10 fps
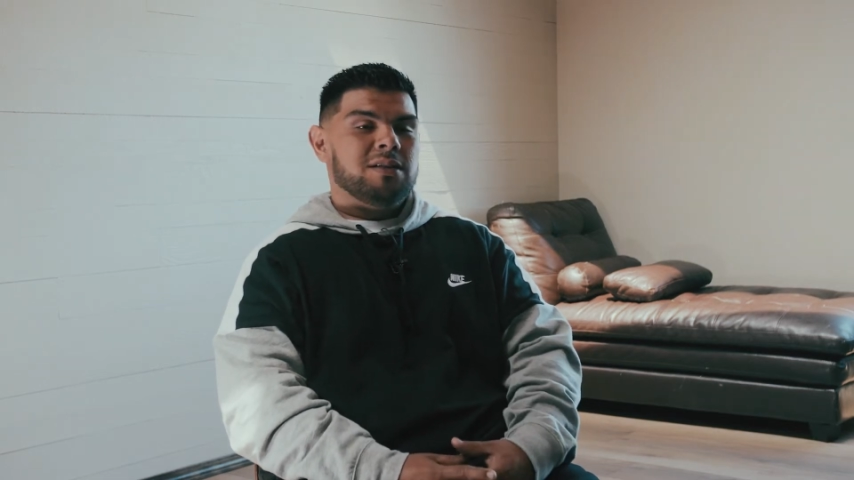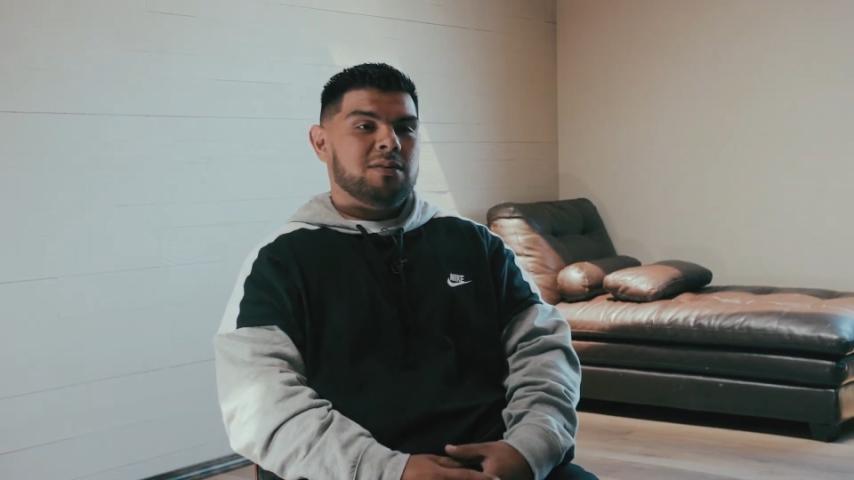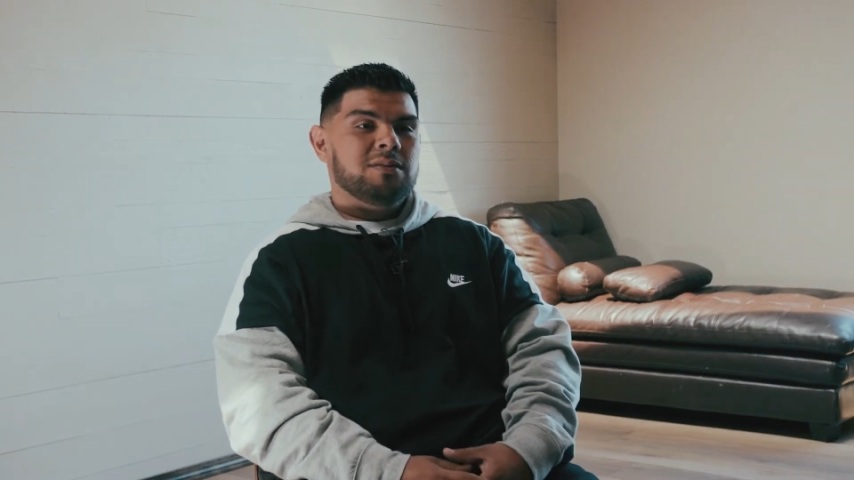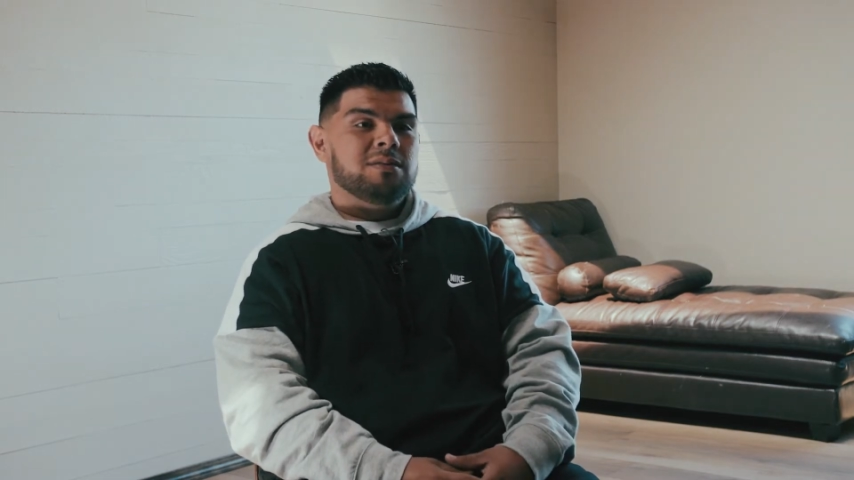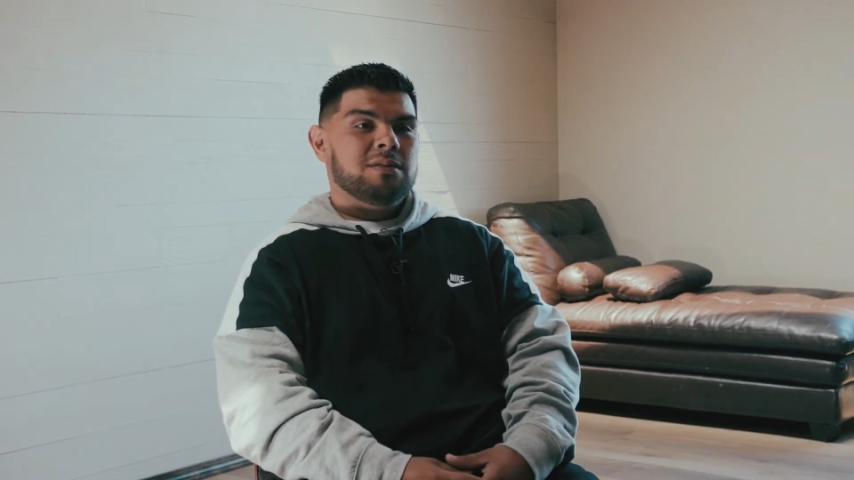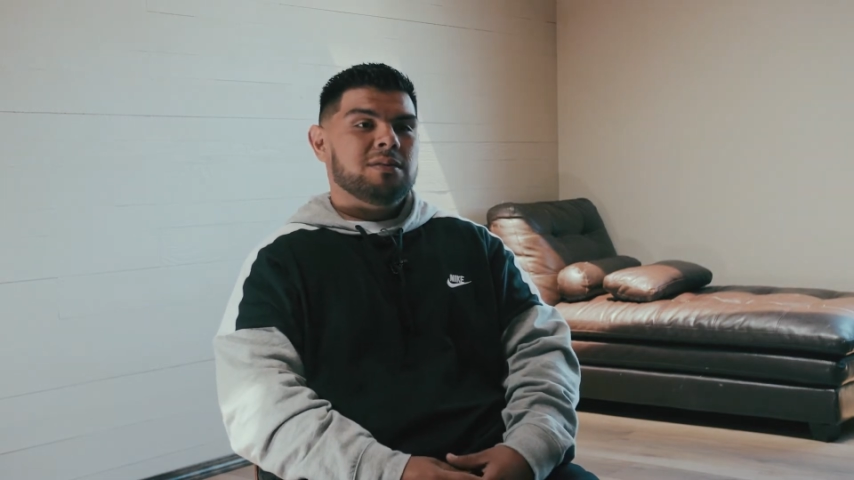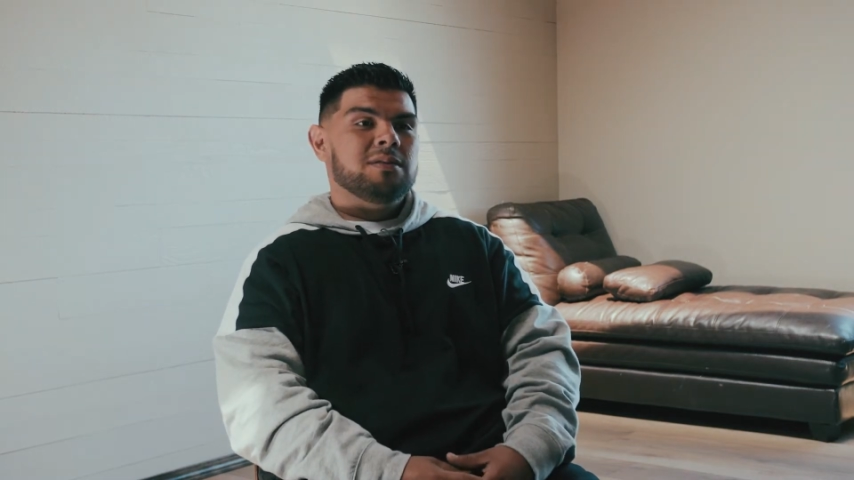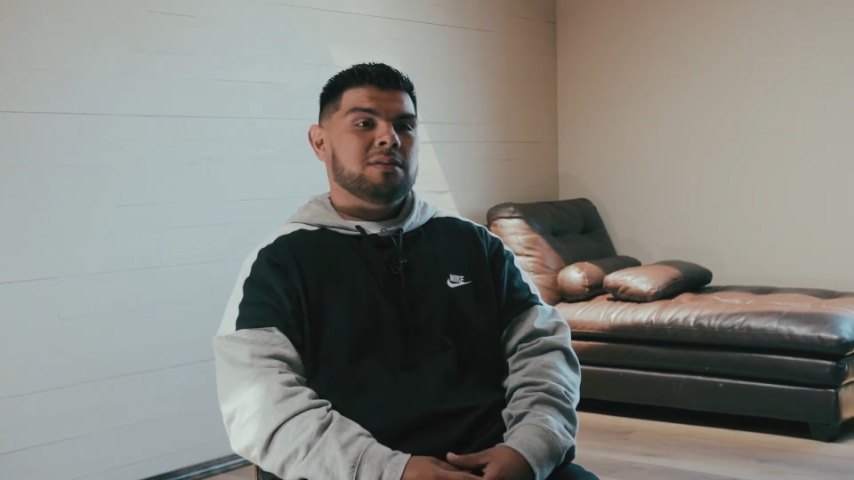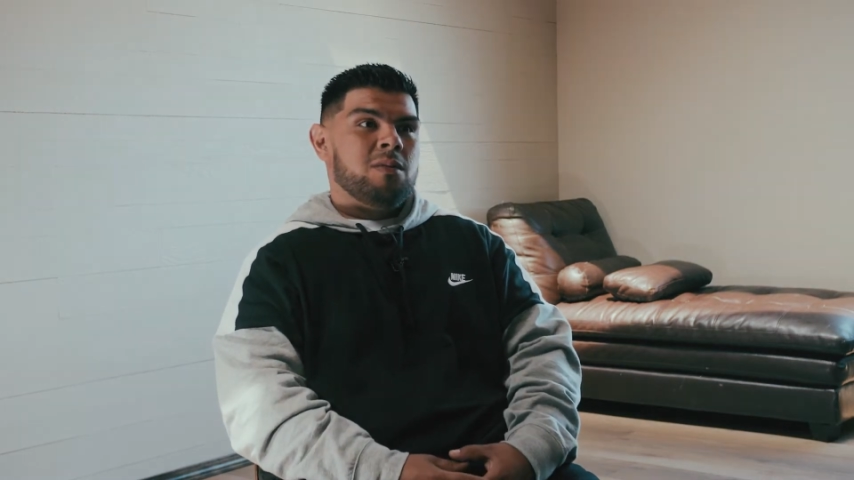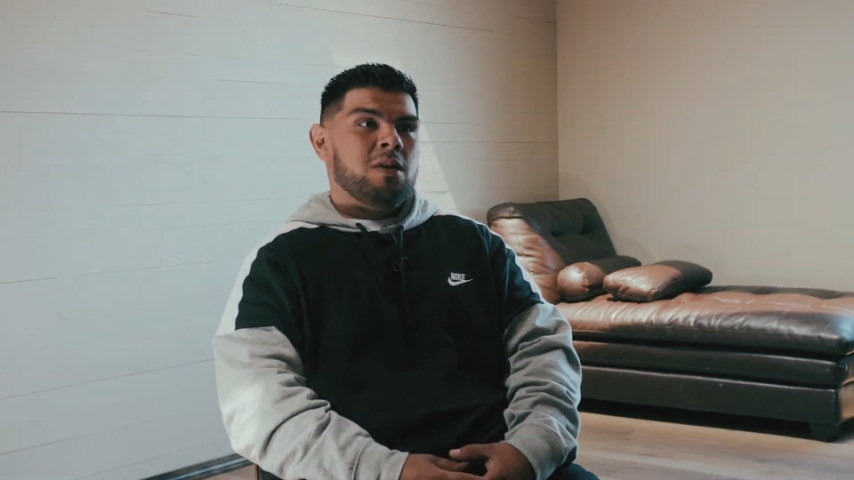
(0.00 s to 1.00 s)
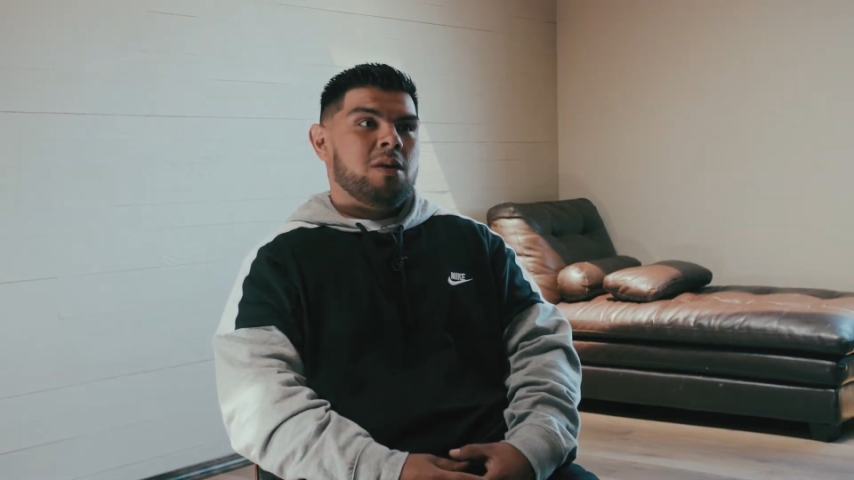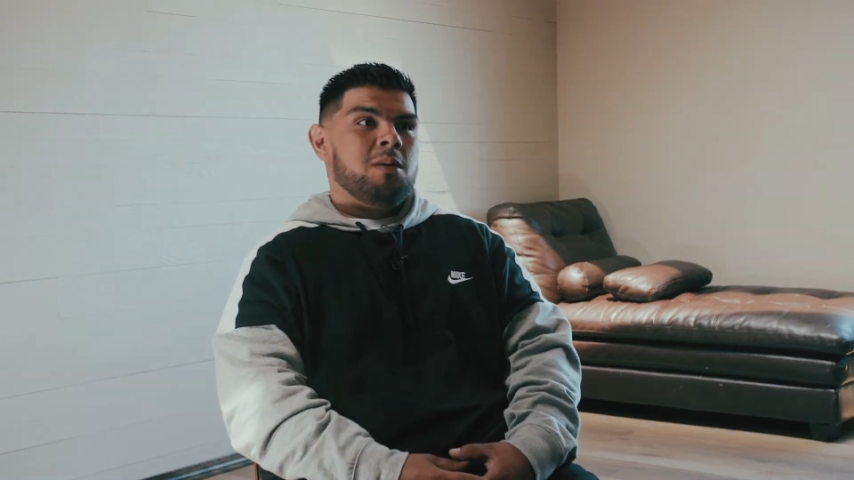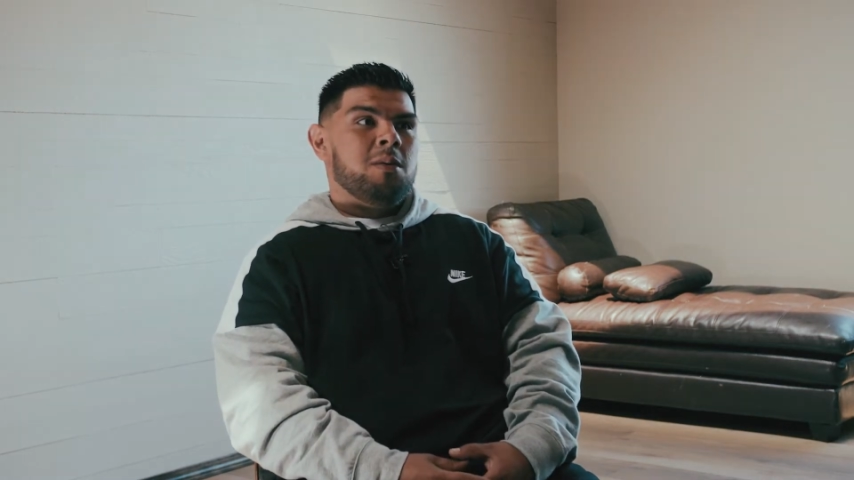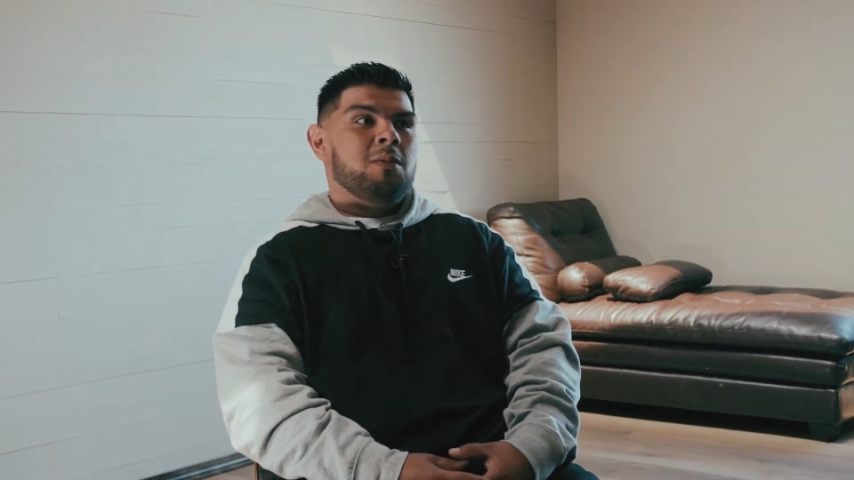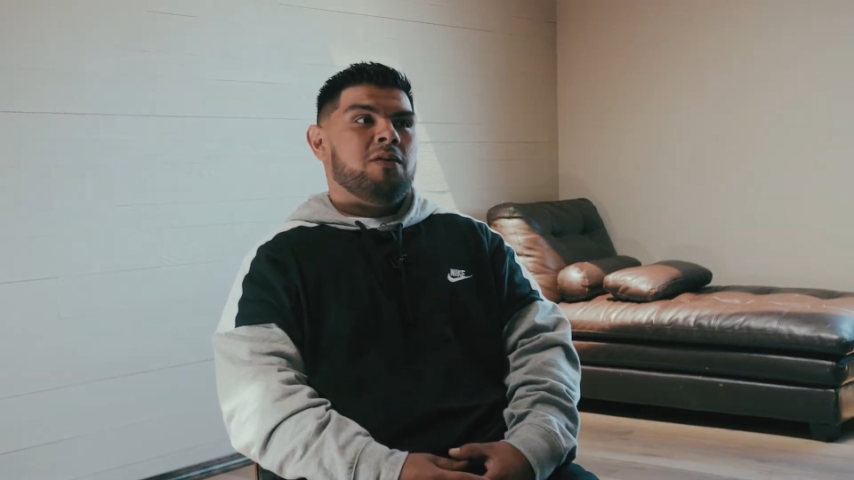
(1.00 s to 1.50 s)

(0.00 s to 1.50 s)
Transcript: though.